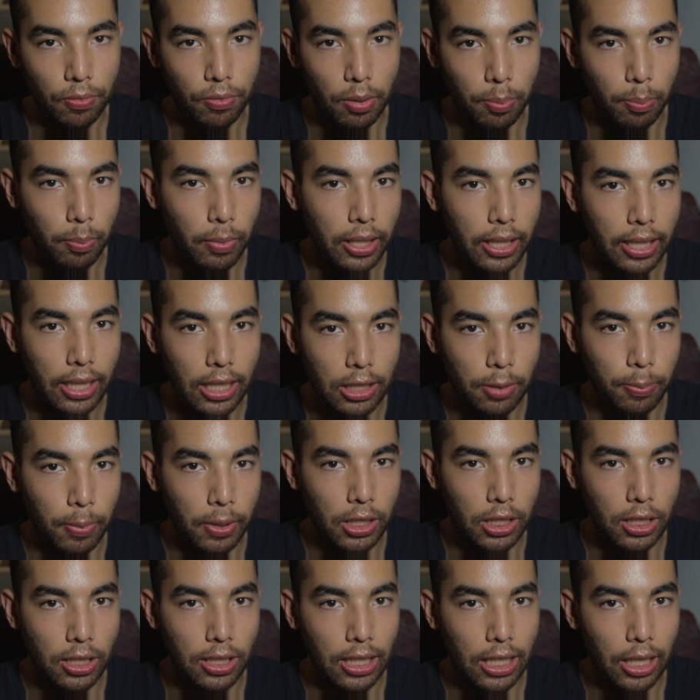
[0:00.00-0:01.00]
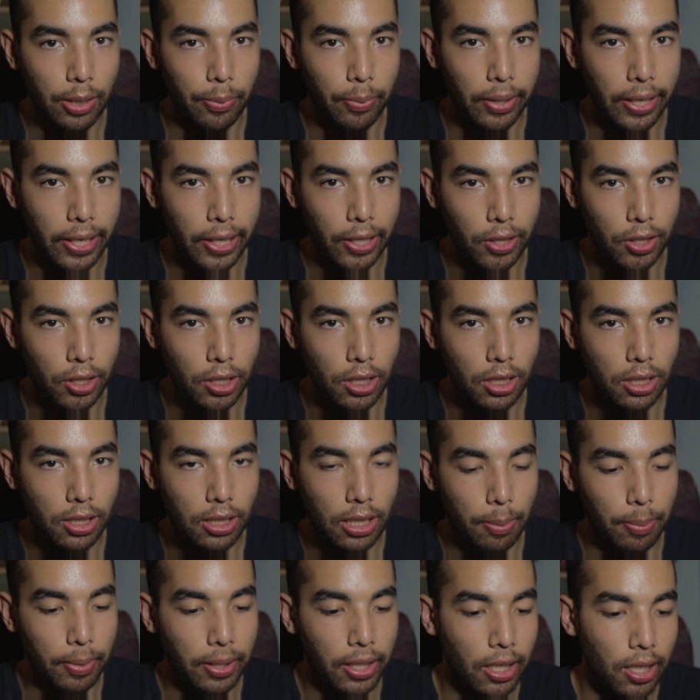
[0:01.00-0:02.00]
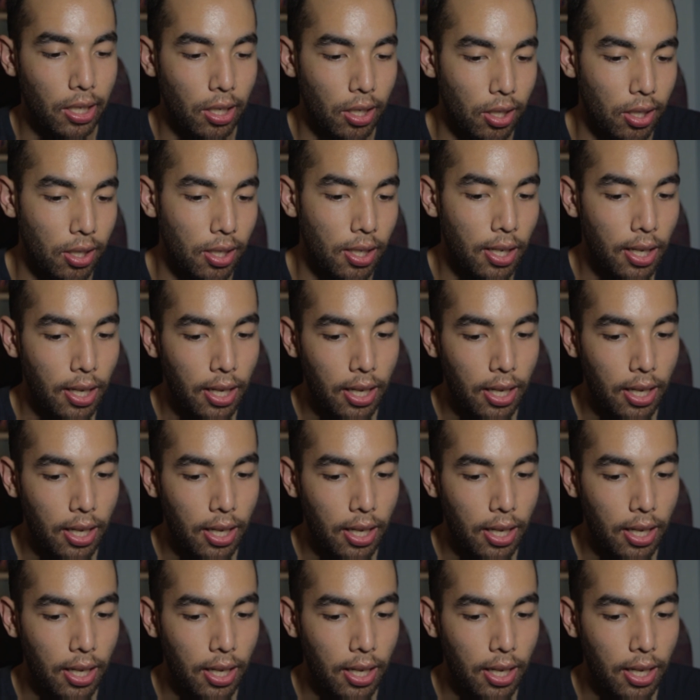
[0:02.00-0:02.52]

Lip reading: for me as much as anyone else coming here.